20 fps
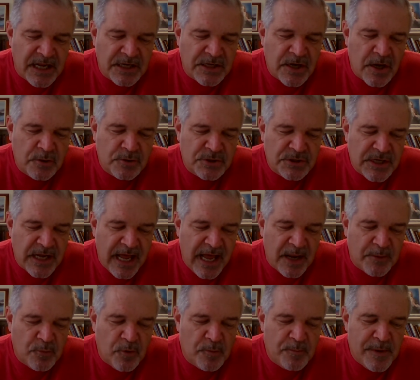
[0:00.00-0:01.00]
and no
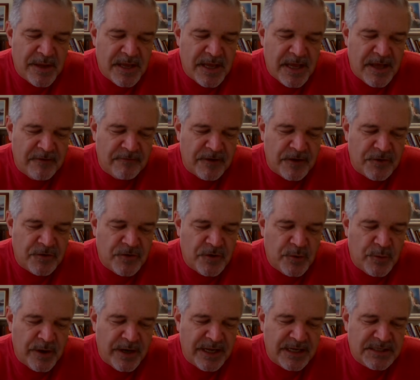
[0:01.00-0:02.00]
sign will be given
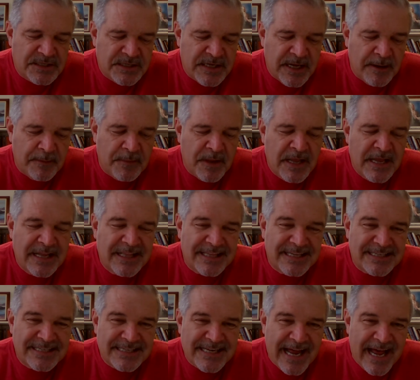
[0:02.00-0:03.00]
to it except
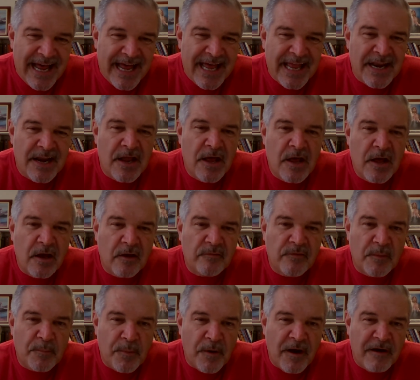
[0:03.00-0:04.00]
the sign of
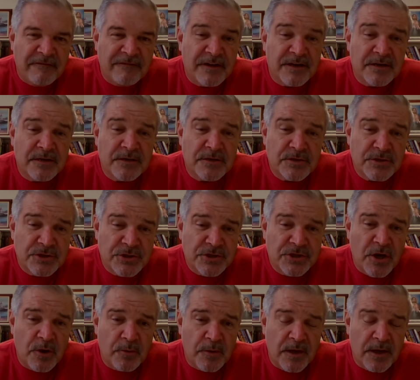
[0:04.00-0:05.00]
the prophet
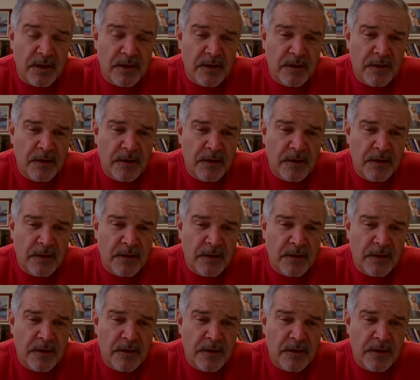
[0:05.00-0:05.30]
Jonah.